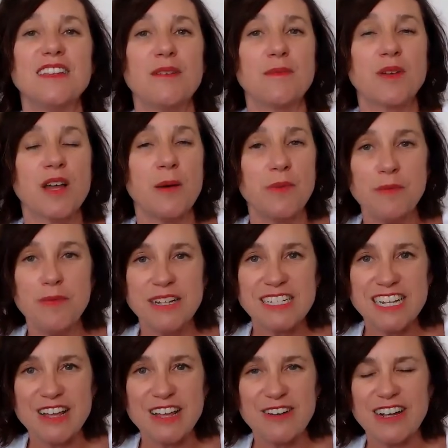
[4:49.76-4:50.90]
A couple months
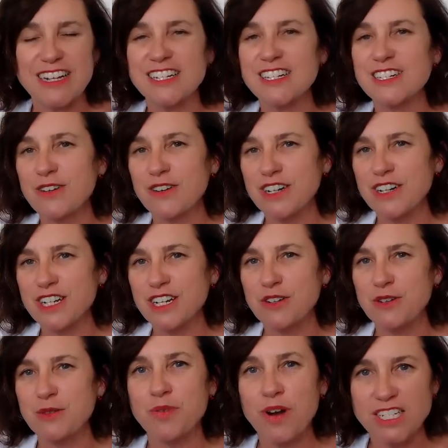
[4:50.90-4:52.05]
ago, I started a new
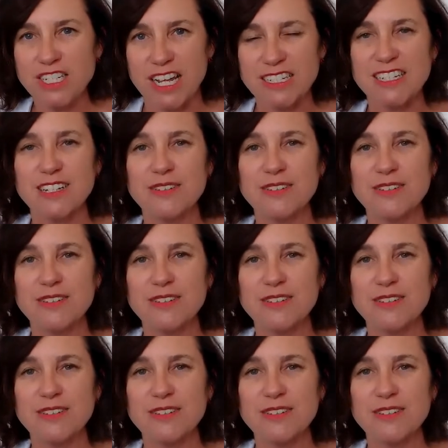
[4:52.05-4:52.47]
project.